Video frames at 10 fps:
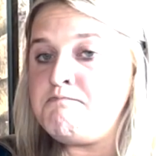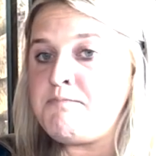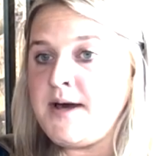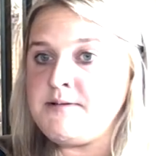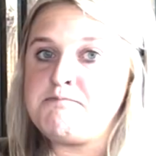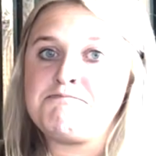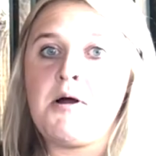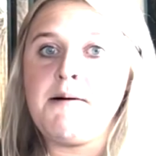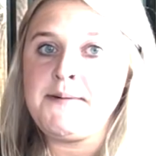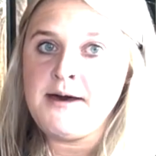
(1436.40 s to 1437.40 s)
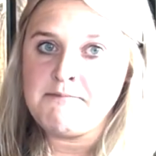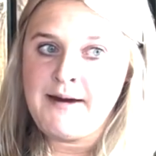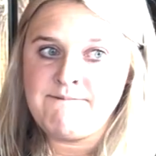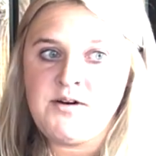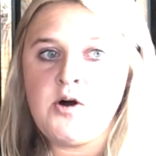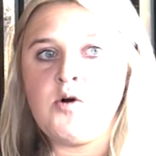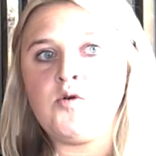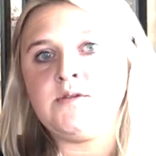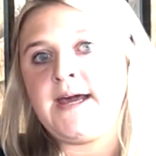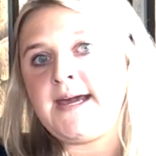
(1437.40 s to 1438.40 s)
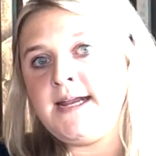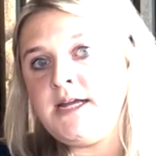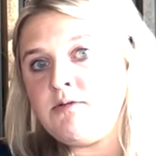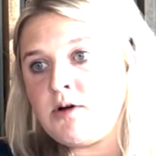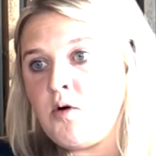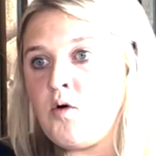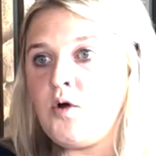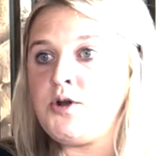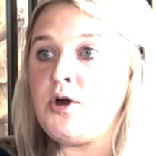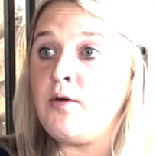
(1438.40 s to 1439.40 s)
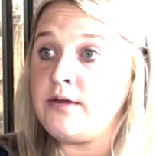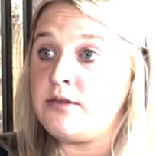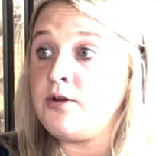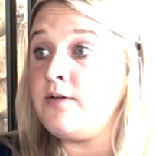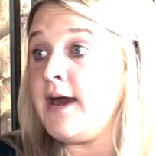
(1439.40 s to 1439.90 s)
but propping up my phone, like hitting record, going through